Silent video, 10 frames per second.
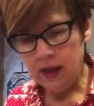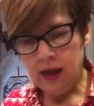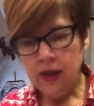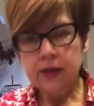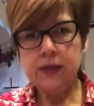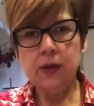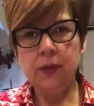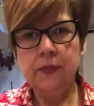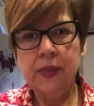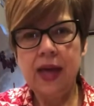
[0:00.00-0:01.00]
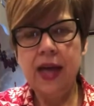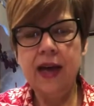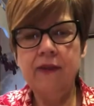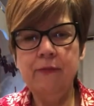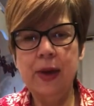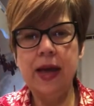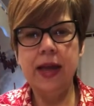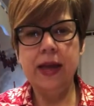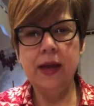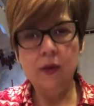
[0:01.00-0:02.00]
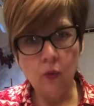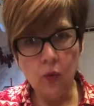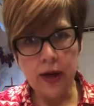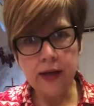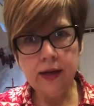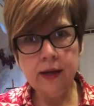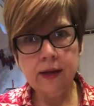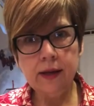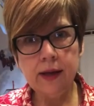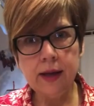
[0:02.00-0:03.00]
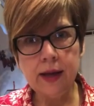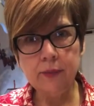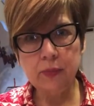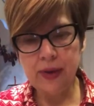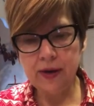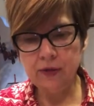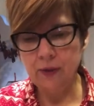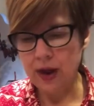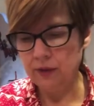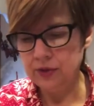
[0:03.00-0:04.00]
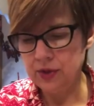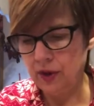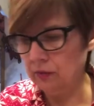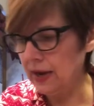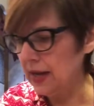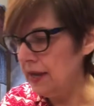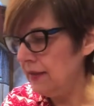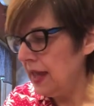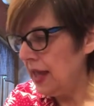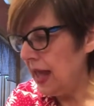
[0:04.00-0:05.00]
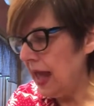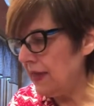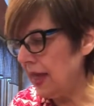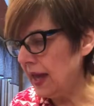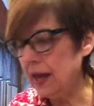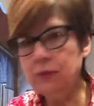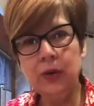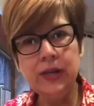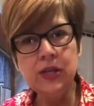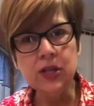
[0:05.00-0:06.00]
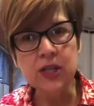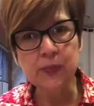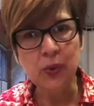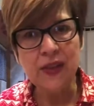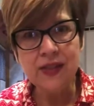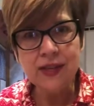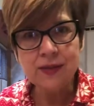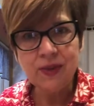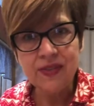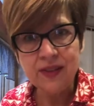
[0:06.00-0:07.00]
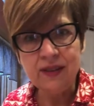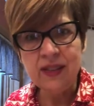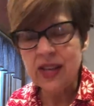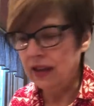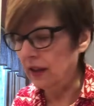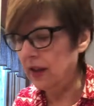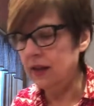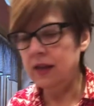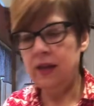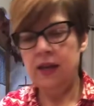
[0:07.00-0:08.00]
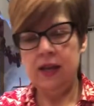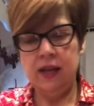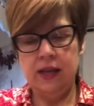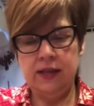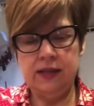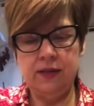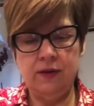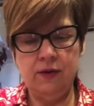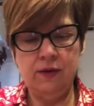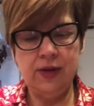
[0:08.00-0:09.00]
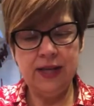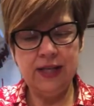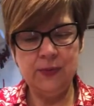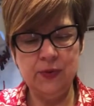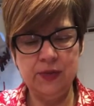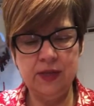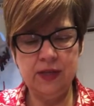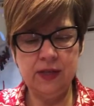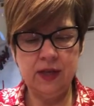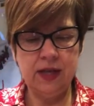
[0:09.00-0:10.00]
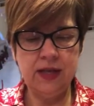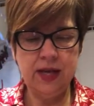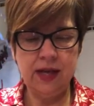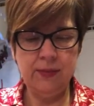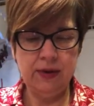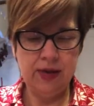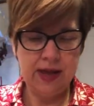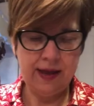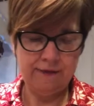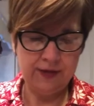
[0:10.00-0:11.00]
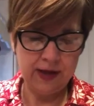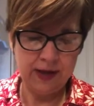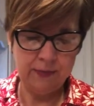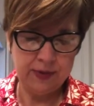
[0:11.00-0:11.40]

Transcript: So I have my 1 prepared round already, and then I'm going to just spread this with the Nutella. So I suppose it's going to take about ½ cup.